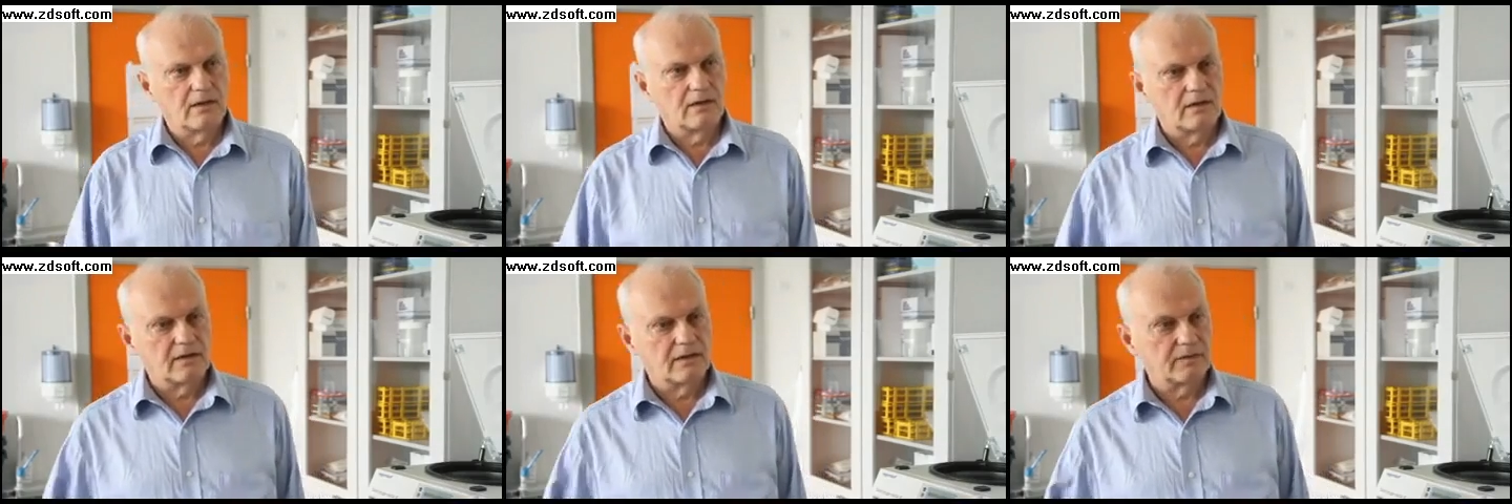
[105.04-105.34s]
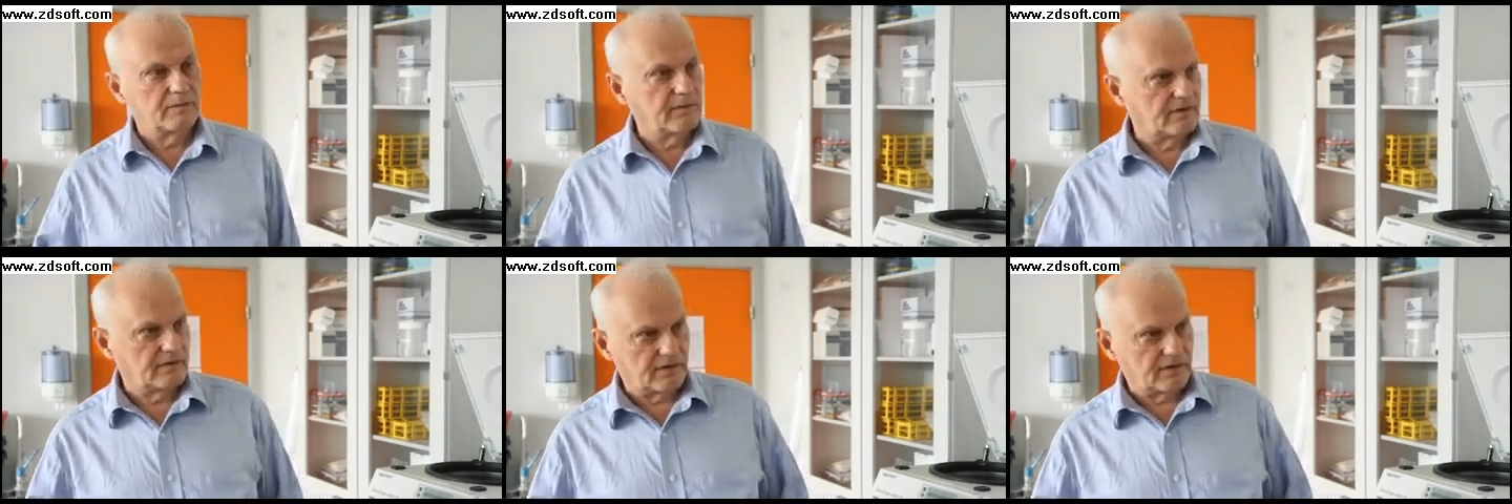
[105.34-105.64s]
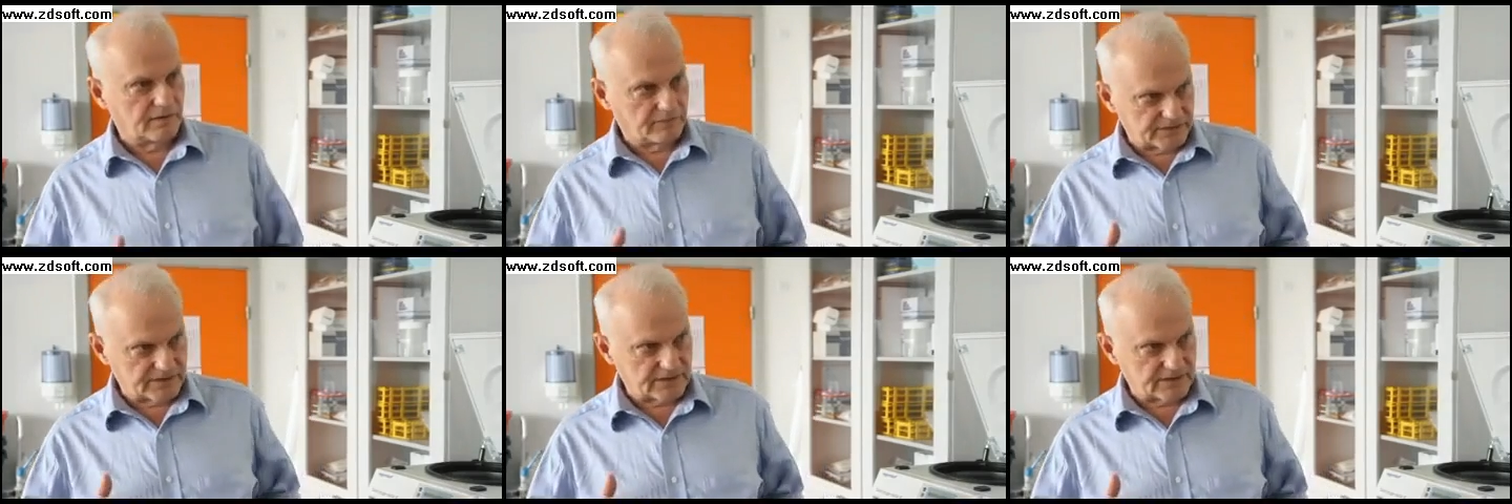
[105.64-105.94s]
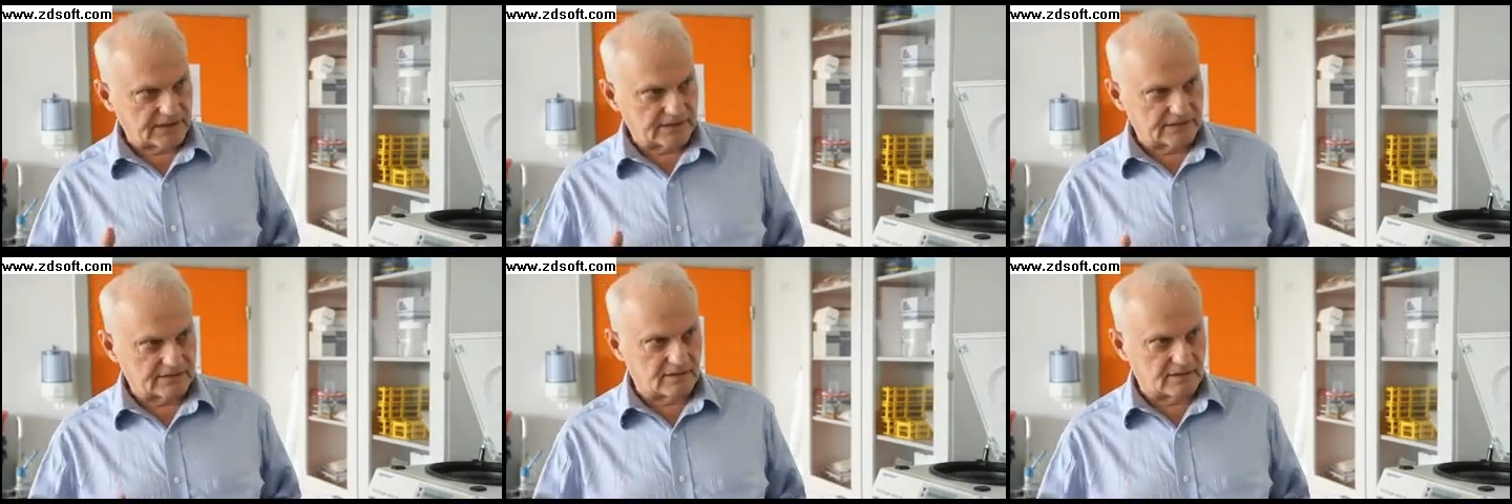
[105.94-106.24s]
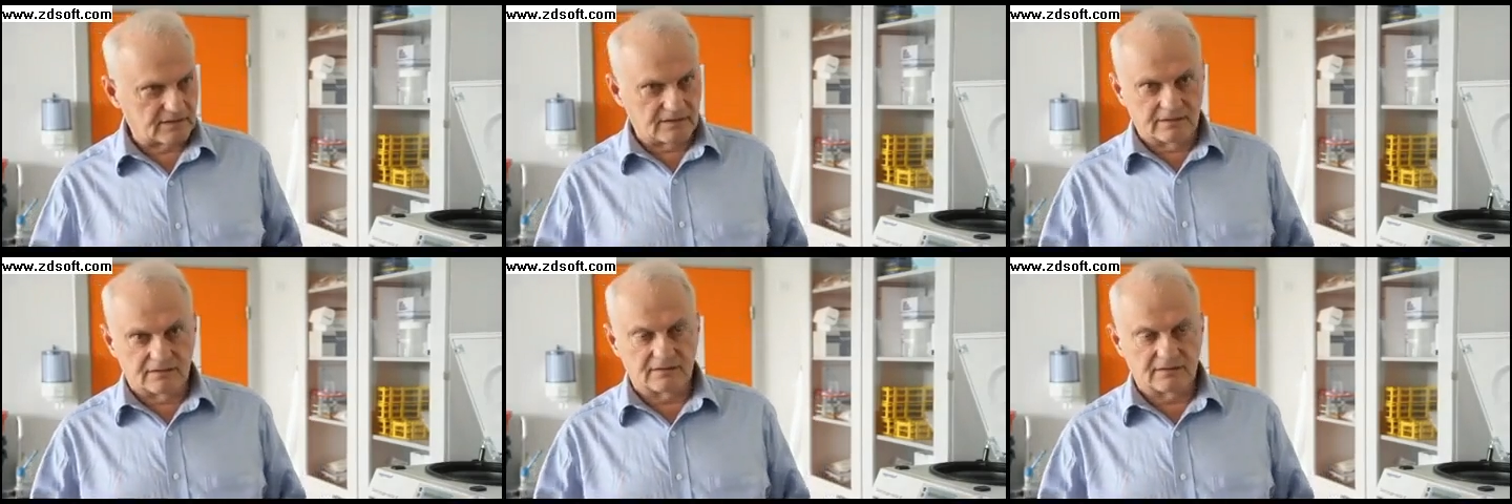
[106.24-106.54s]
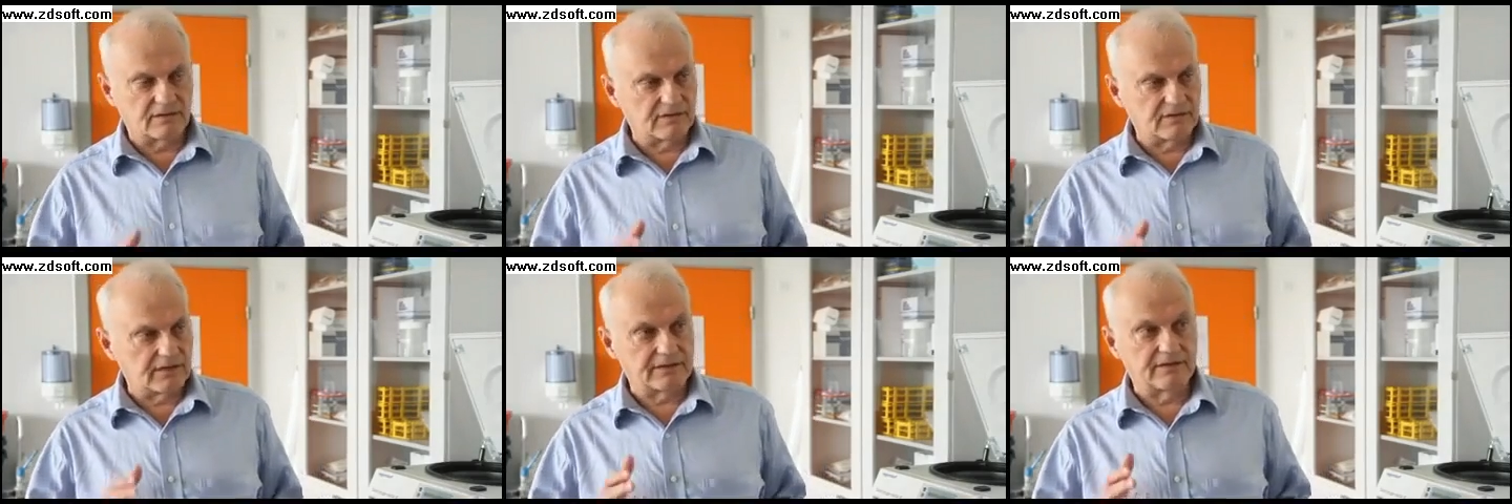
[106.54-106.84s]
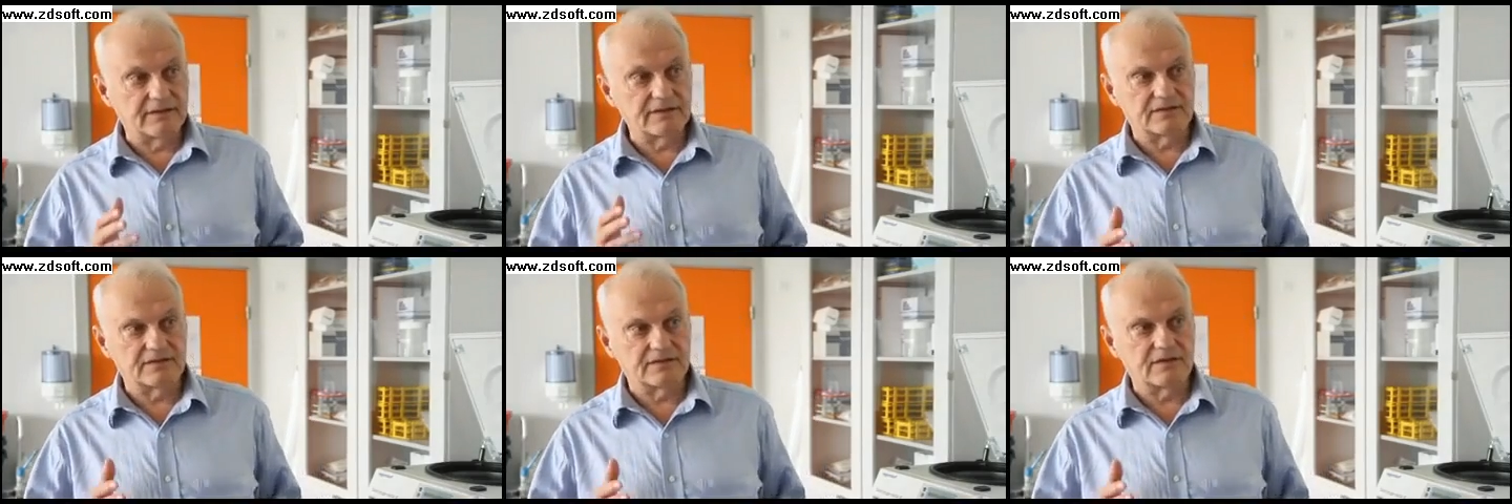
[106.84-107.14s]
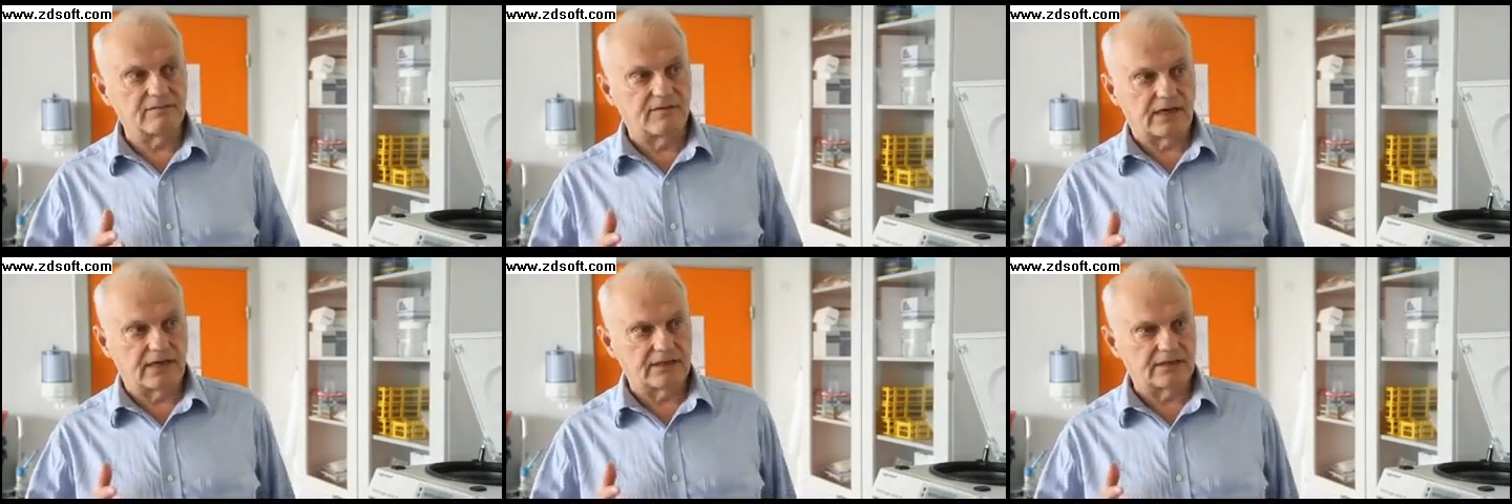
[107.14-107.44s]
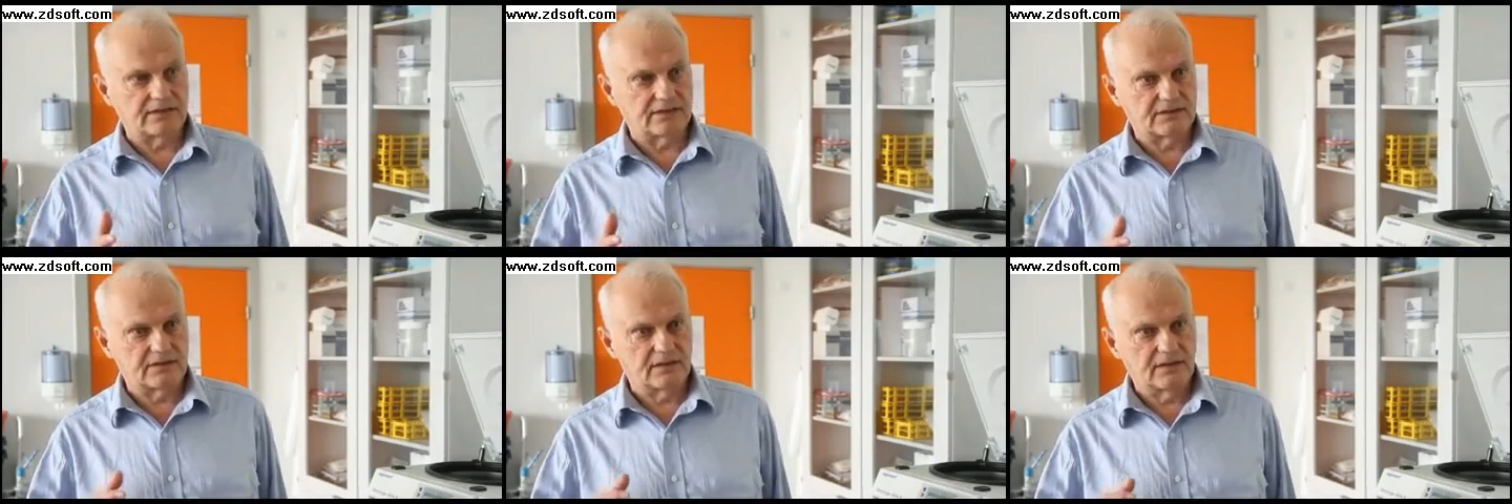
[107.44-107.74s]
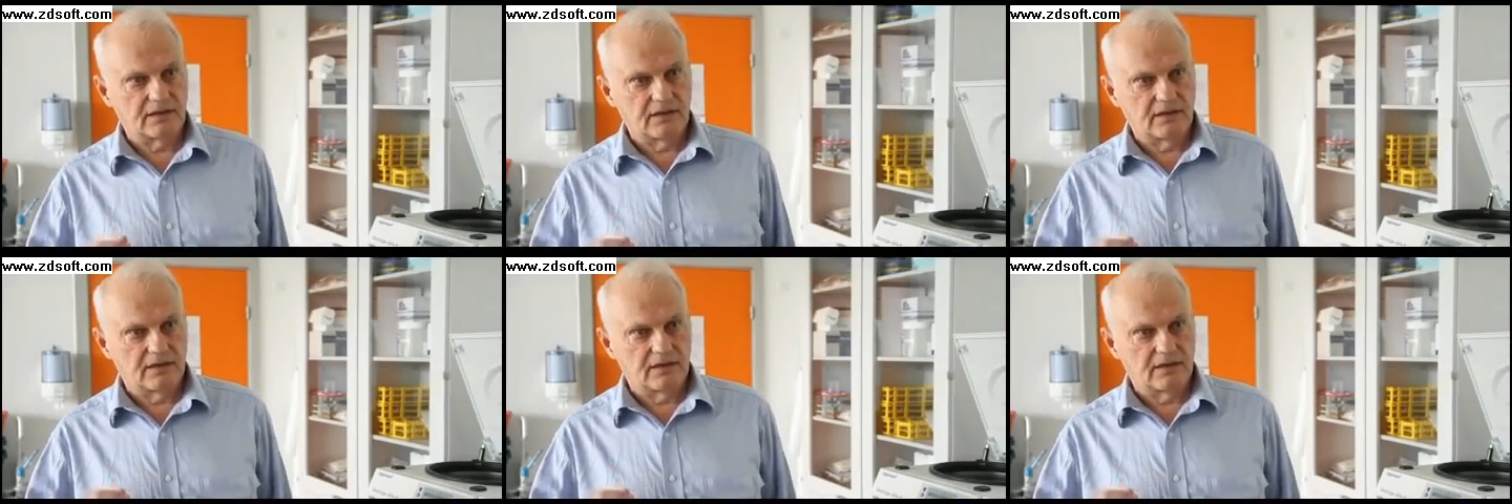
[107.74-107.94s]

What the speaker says: Let me emphasize that this device